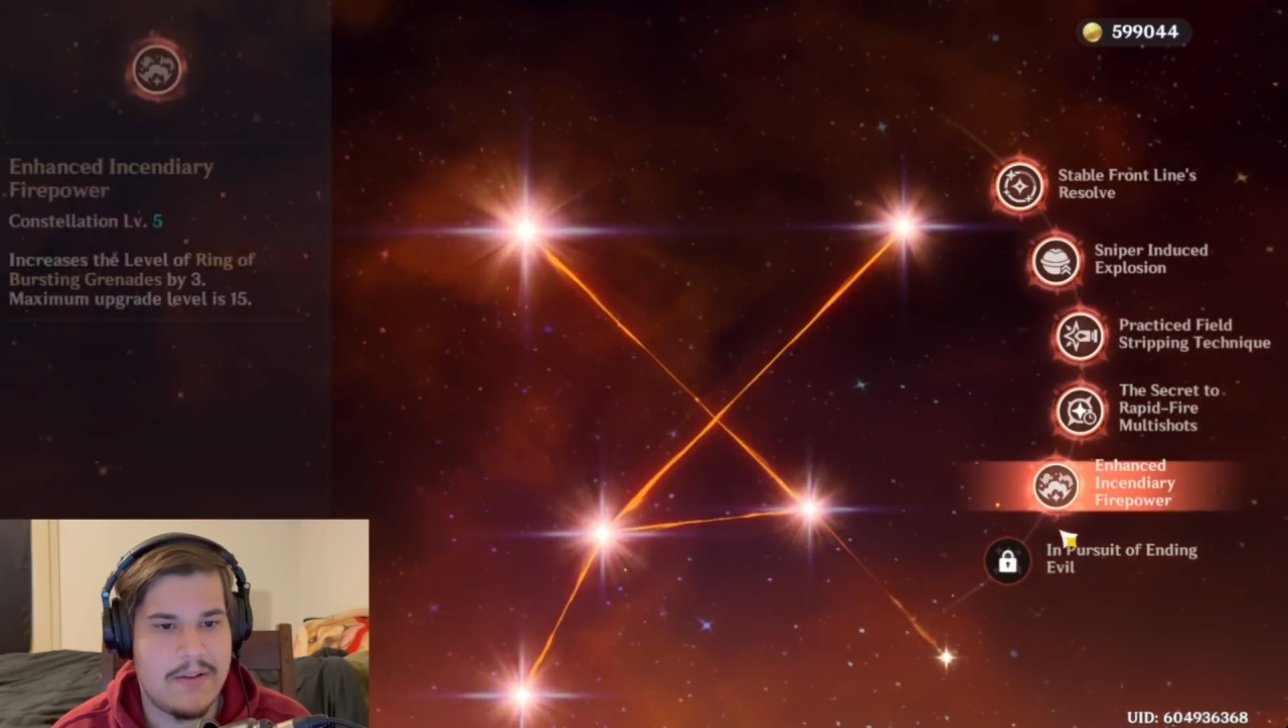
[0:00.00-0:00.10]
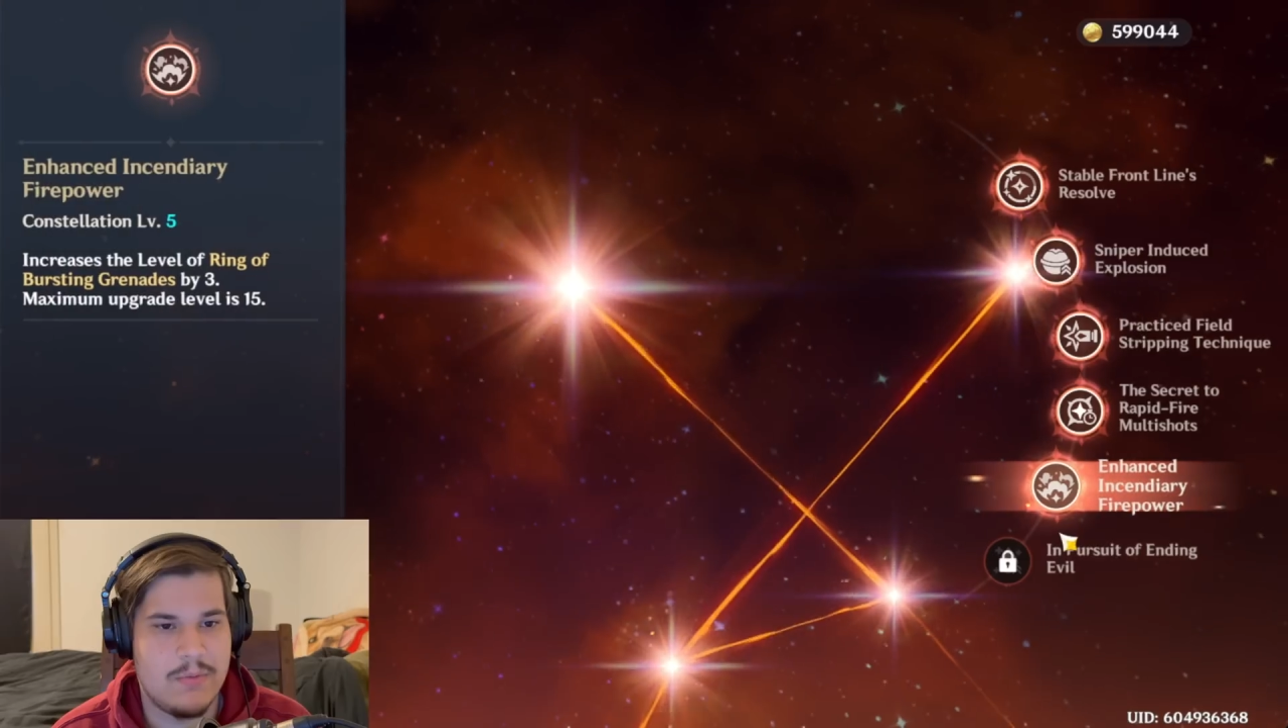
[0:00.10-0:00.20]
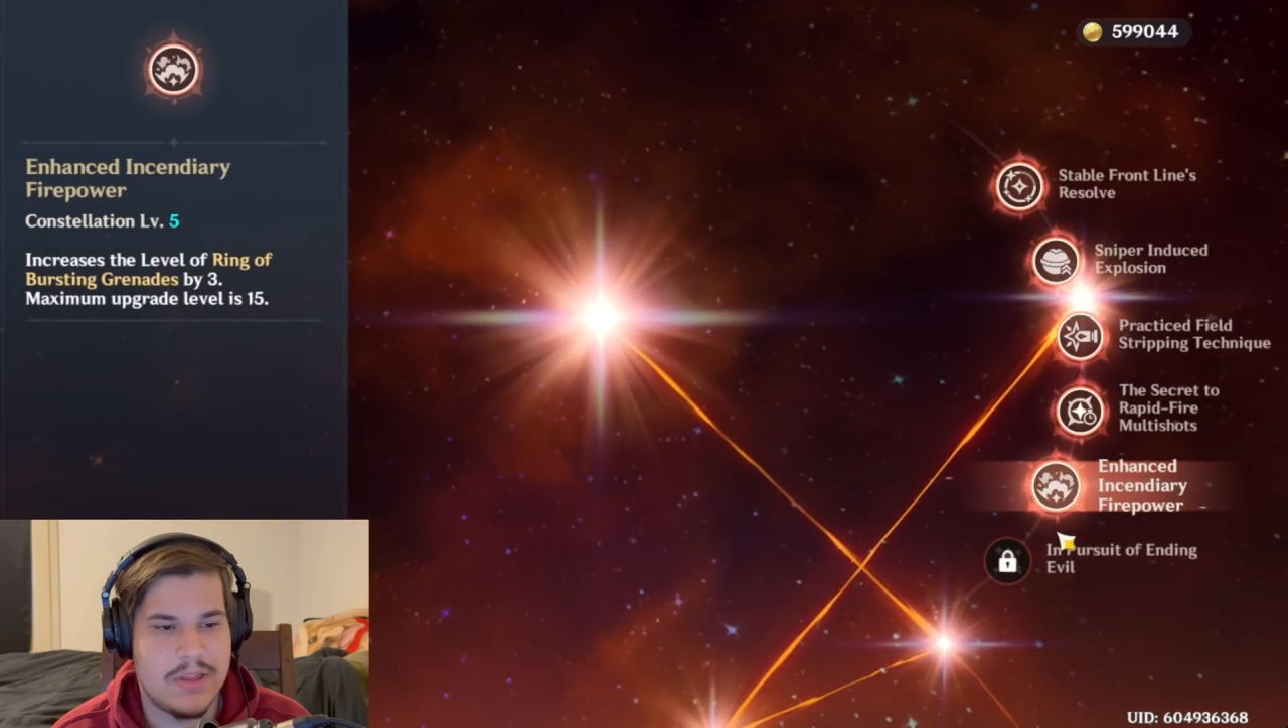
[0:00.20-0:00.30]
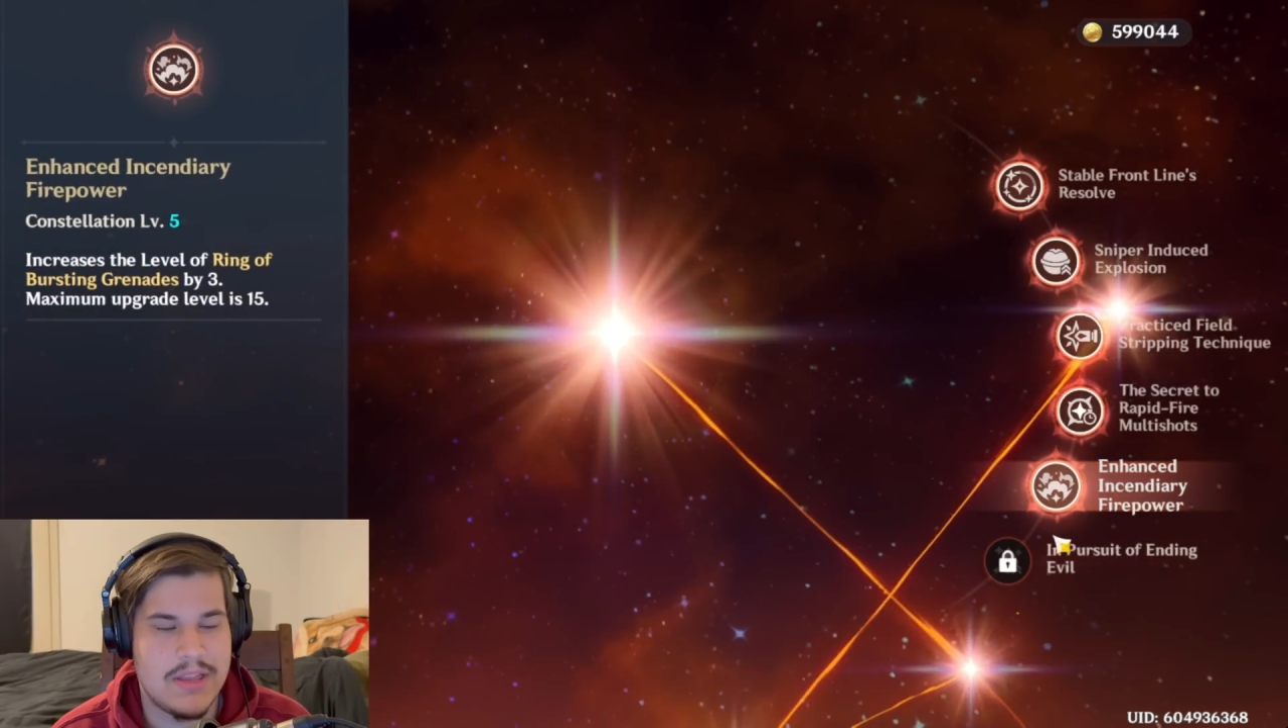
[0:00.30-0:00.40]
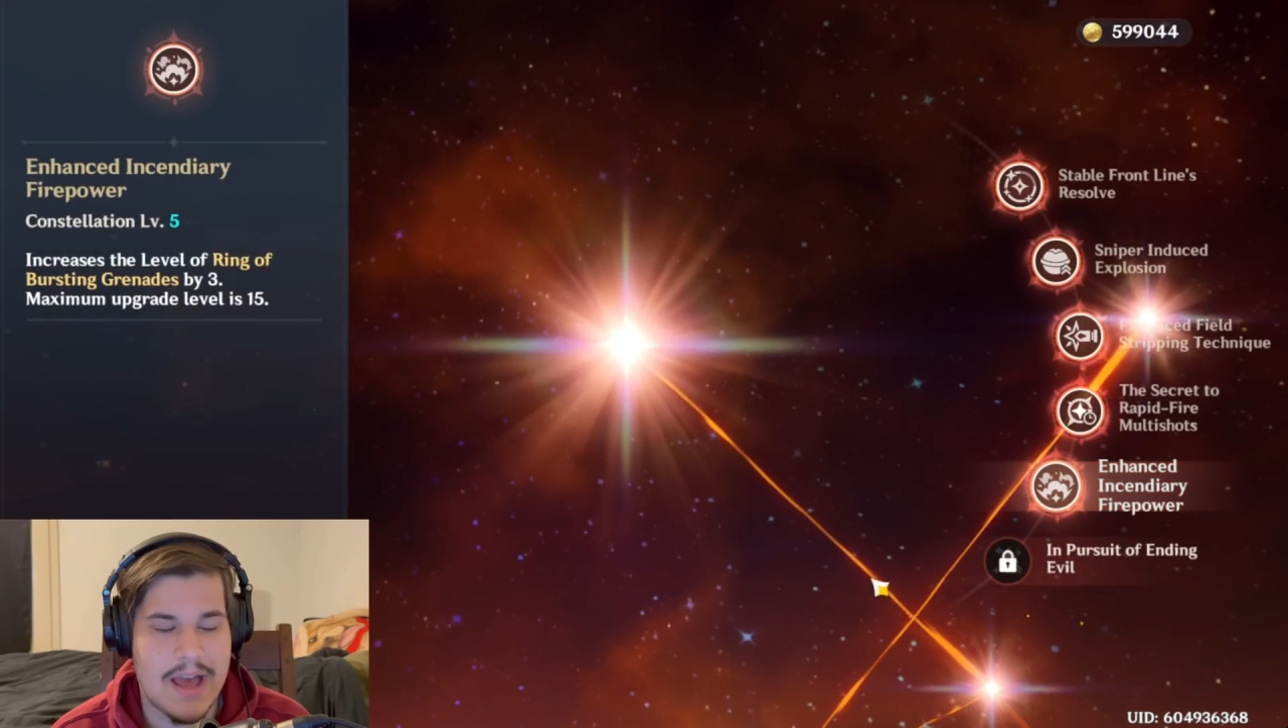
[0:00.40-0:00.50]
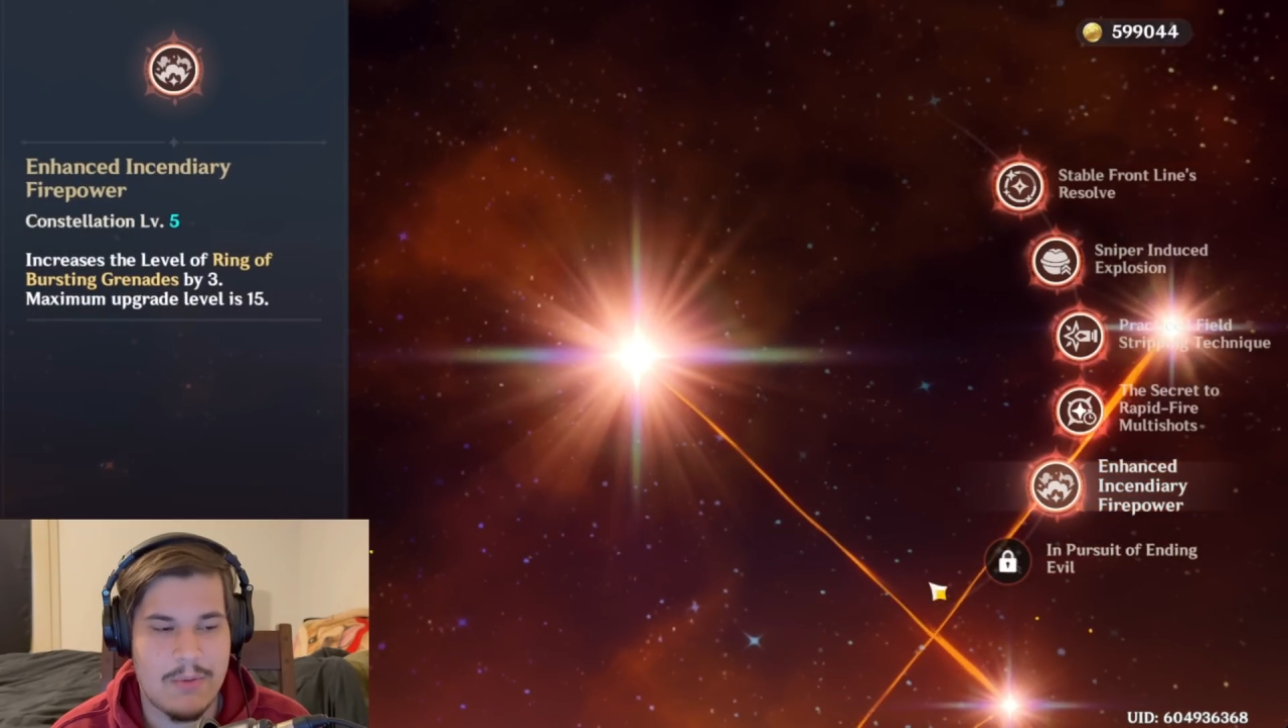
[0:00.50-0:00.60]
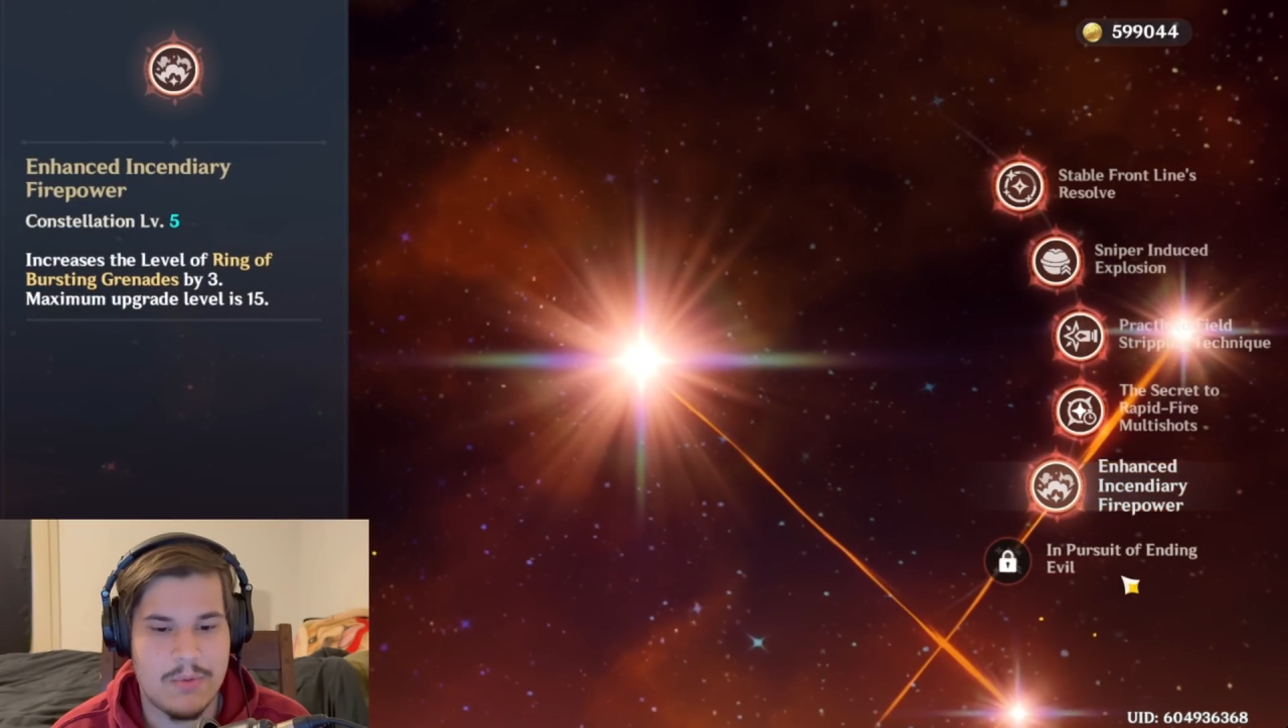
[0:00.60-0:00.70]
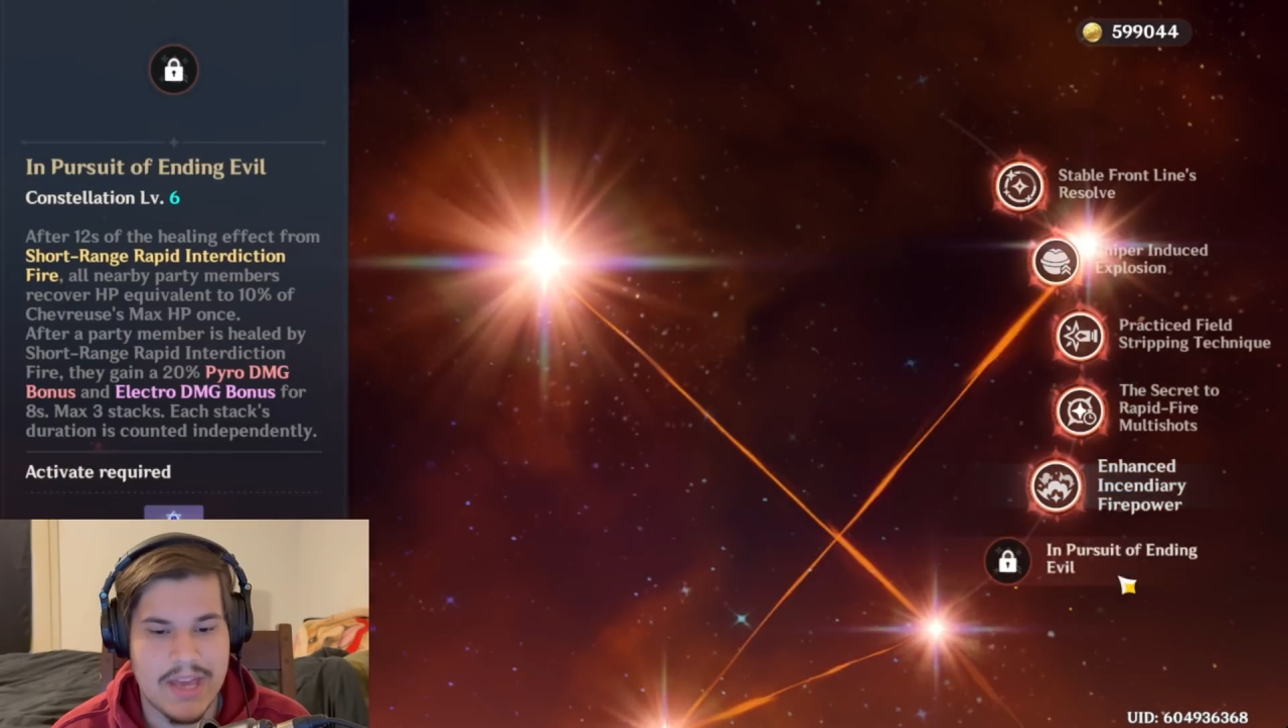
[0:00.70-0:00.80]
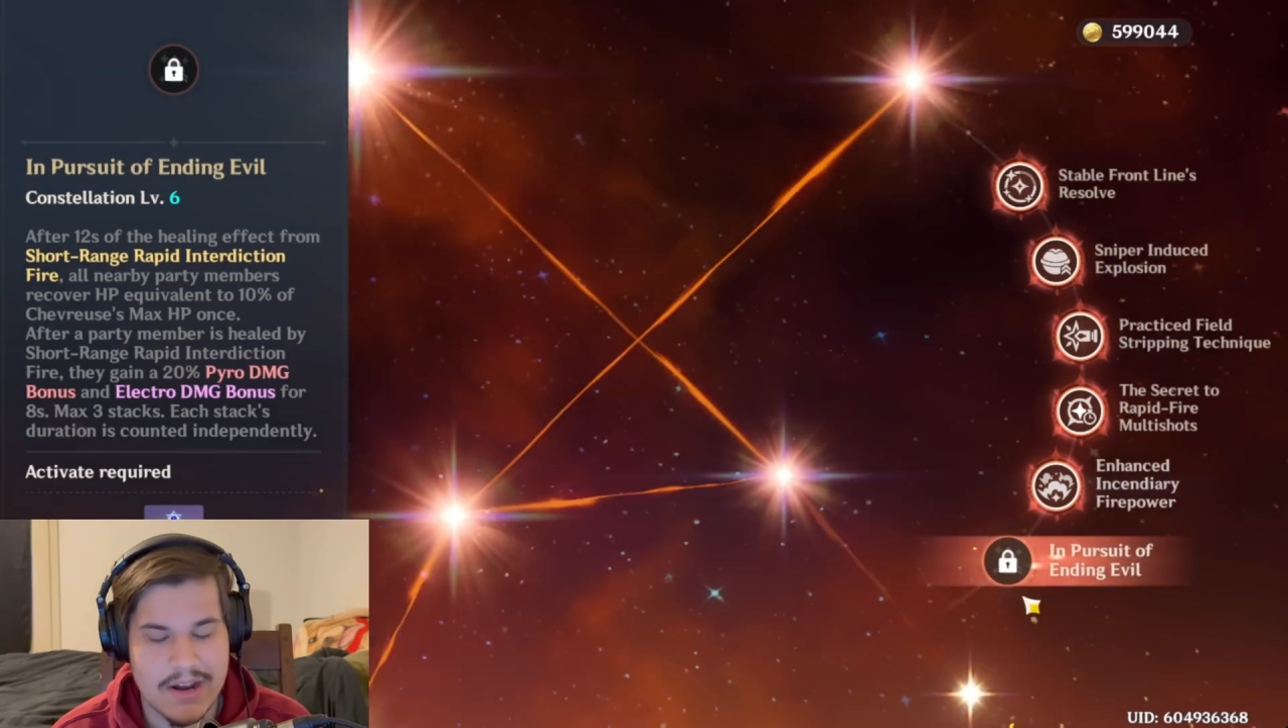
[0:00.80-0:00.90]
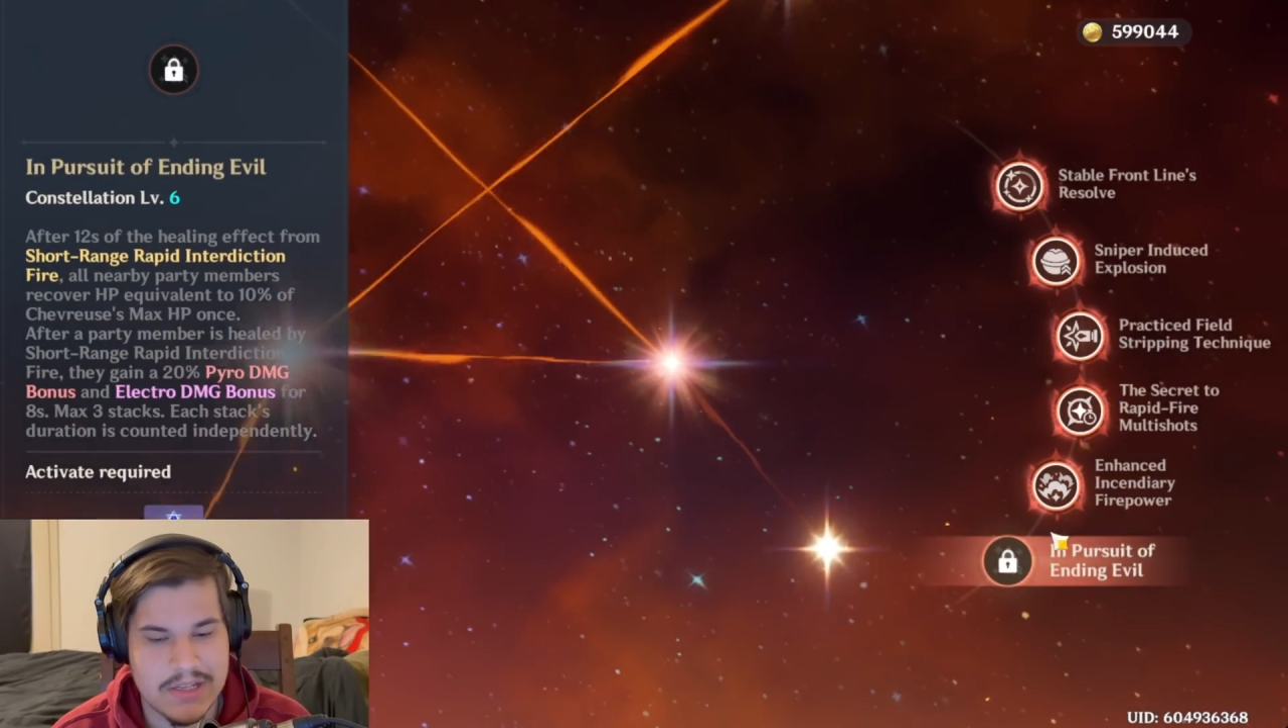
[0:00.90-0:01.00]

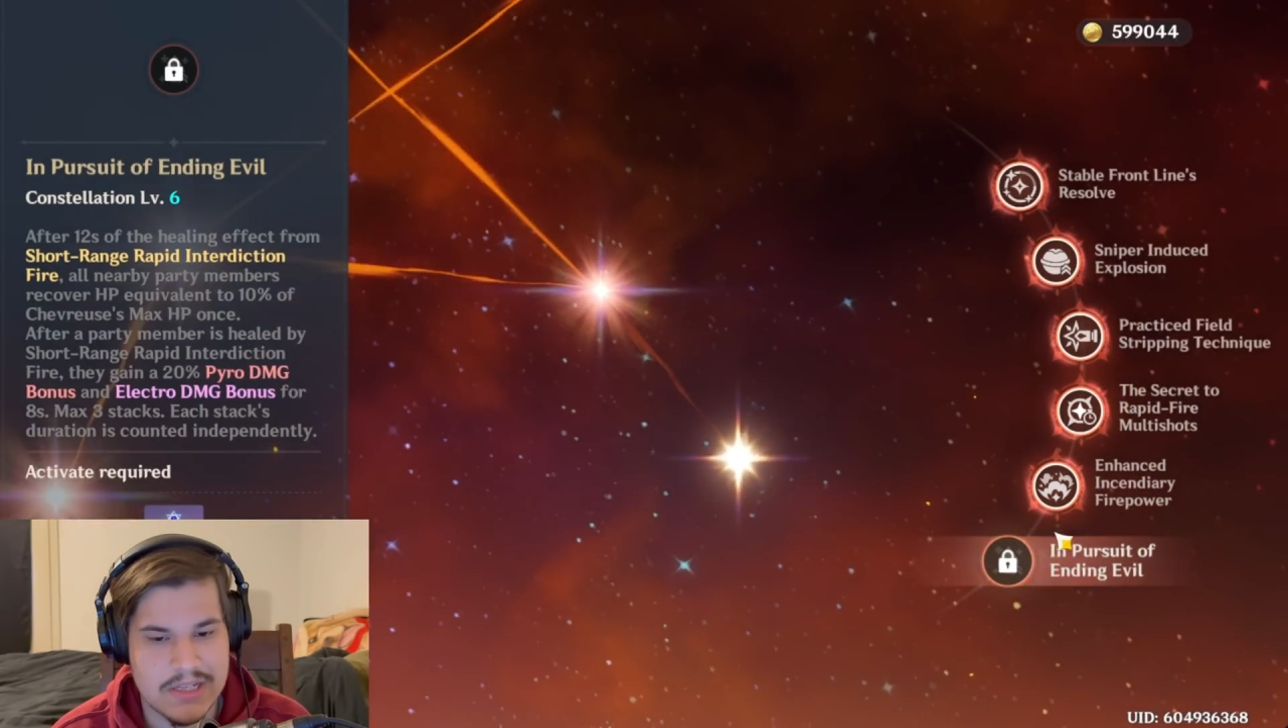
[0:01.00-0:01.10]
without a